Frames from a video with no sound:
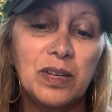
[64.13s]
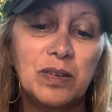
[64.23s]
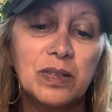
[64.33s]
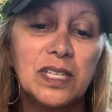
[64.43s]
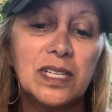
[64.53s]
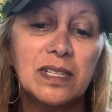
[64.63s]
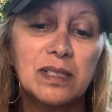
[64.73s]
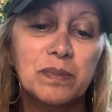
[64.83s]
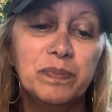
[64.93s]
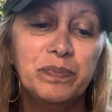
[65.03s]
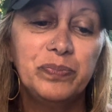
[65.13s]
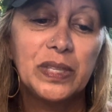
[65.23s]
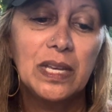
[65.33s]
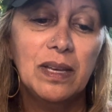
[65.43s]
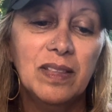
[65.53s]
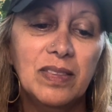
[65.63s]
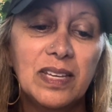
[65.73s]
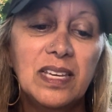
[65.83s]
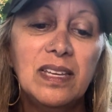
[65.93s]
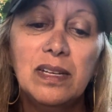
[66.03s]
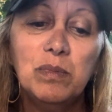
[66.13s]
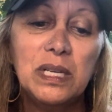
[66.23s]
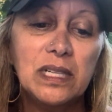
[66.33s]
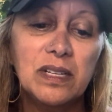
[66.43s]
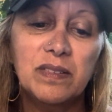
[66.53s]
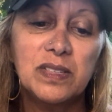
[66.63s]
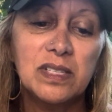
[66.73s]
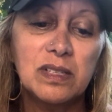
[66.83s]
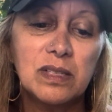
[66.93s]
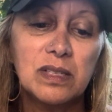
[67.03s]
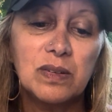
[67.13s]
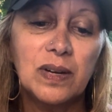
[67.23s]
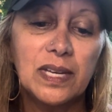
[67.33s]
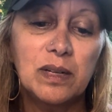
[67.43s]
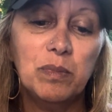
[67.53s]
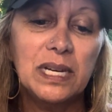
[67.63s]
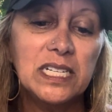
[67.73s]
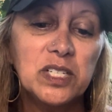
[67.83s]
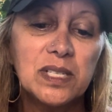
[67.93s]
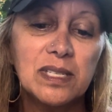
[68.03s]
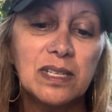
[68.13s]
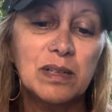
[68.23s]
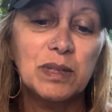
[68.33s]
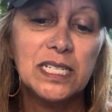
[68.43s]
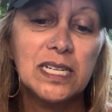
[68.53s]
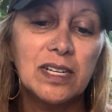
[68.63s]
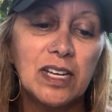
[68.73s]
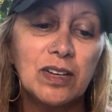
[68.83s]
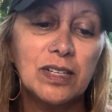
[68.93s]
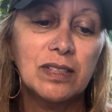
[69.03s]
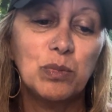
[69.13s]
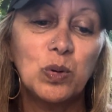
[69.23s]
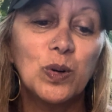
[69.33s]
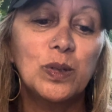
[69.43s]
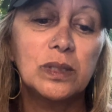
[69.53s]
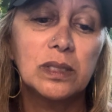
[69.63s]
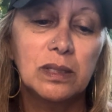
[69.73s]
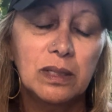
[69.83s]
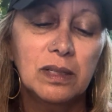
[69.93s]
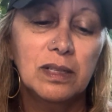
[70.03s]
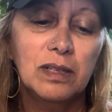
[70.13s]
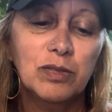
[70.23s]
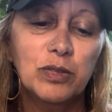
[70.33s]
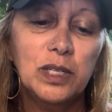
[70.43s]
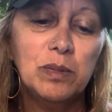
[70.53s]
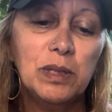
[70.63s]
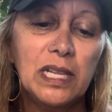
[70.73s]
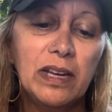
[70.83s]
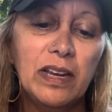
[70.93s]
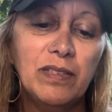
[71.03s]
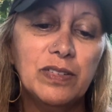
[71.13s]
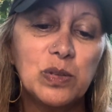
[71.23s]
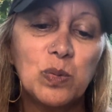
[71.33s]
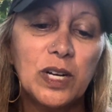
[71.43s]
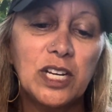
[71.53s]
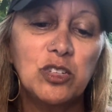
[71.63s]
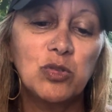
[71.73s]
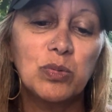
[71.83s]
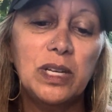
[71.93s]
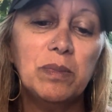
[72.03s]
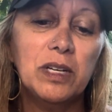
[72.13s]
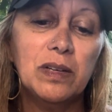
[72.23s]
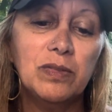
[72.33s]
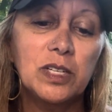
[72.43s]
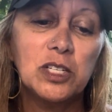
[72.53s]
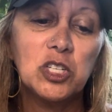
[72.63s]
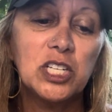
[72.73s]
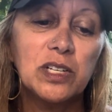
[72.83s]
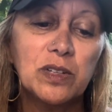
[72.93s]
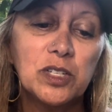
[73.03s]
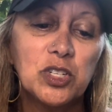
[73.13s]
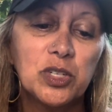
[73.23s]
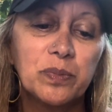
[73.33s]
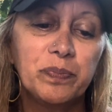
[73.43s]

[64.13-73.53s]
Yogic Kingdom. The kid in me loves this, so I can imagine sticking my tongue out at the world. Freedom in life is what I dream of and cherish.